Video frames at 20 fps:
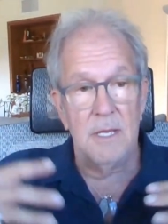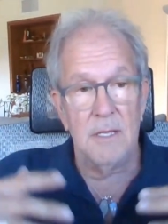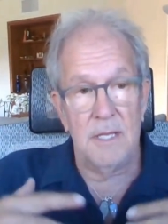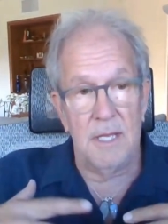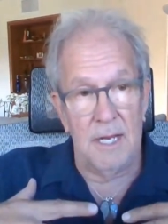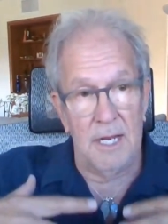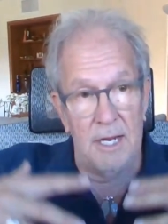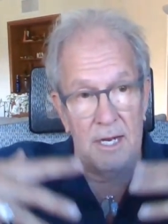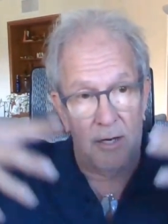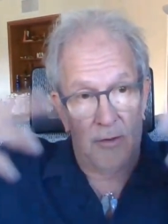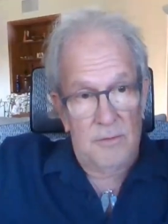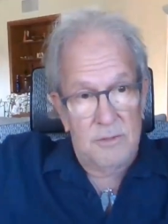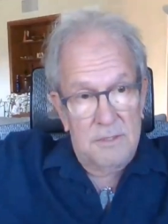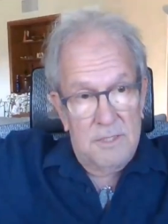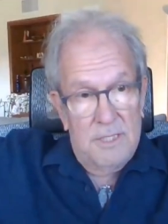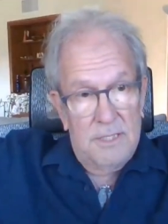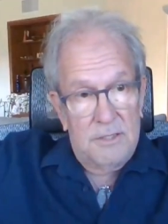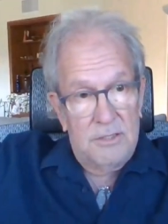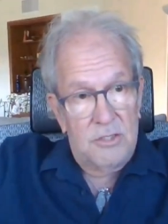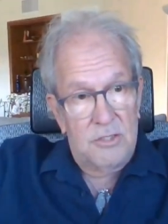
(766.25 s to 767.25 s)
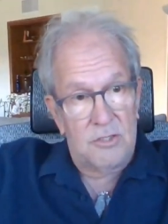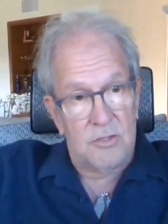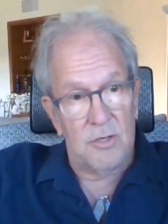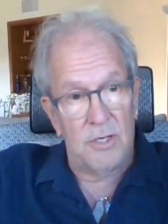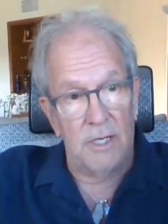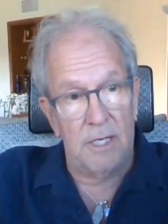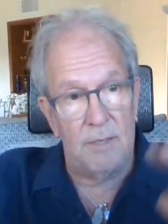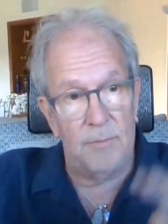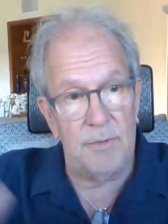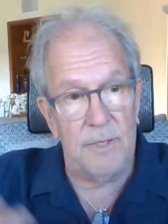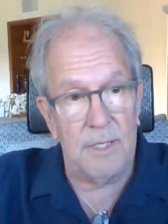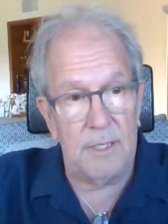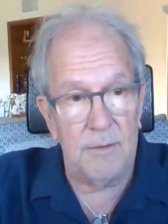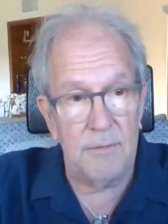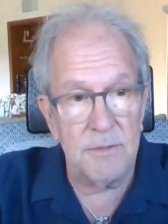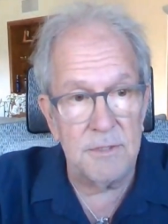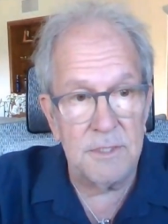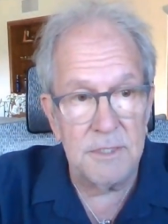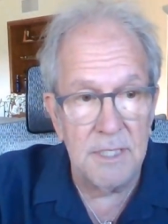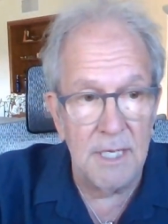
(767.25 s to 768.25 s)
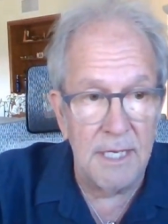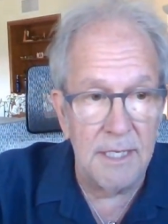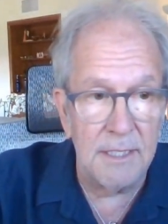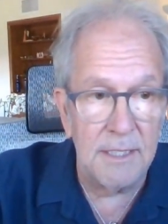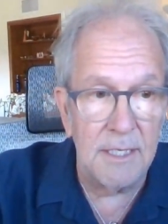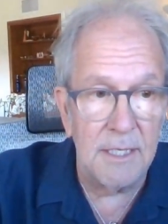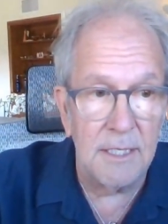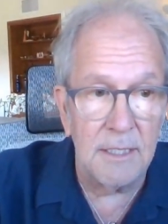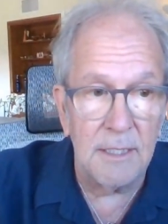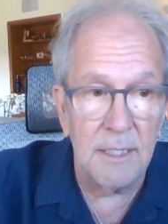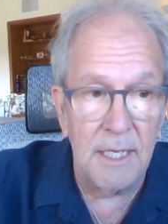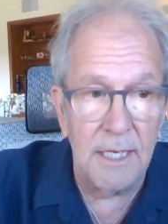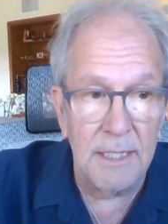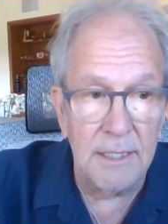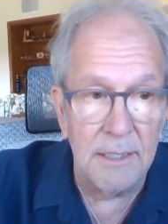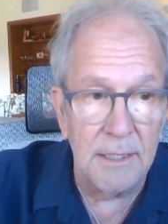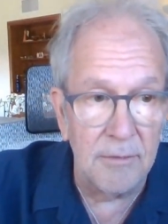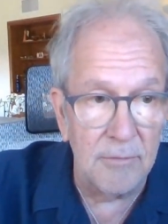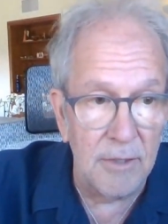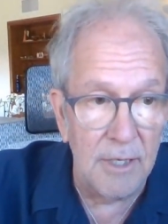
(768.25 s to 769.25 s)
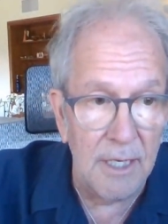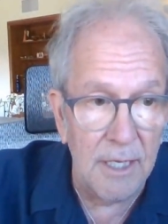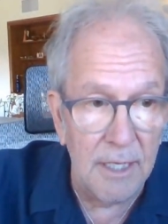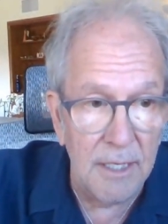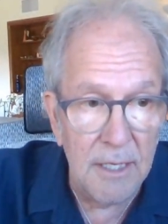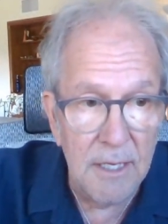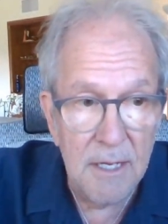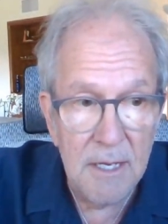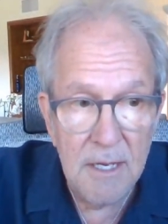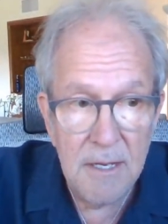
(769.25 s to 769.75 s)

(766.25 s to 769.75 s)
the hair was like straight up like I was standing in a lightning rod.